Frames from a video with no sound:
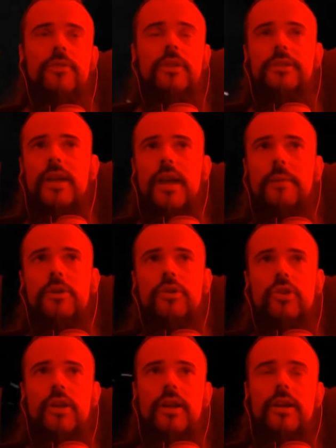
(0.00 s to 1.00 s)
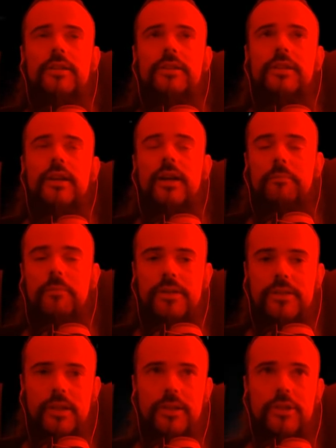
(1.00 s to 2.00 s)
damage, and
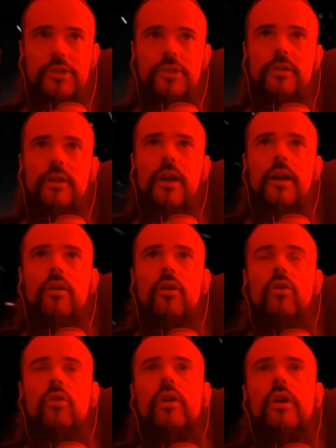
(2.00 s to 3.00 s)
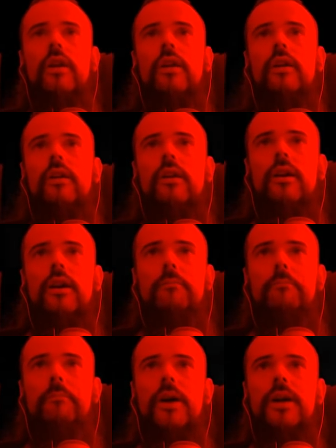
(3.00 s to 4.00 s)
basically additional arrow.
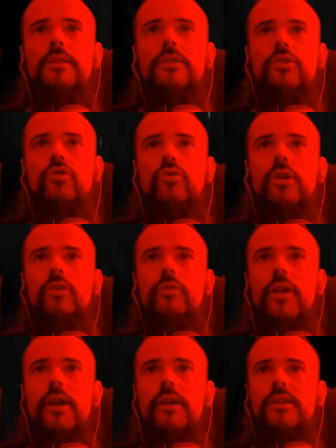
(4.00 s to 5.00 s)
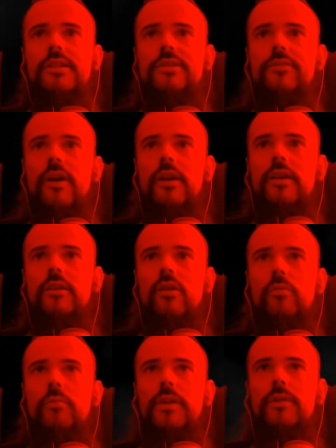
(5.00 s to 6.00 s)
But Drill Neck is fucking
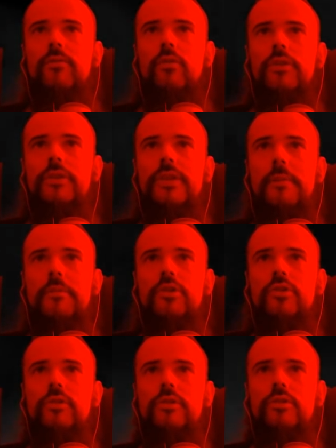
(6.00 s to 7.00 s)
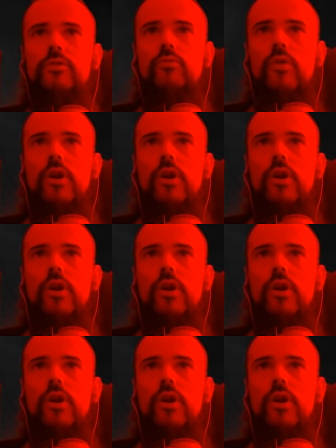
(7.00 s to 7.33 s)
OP for the damage. This is what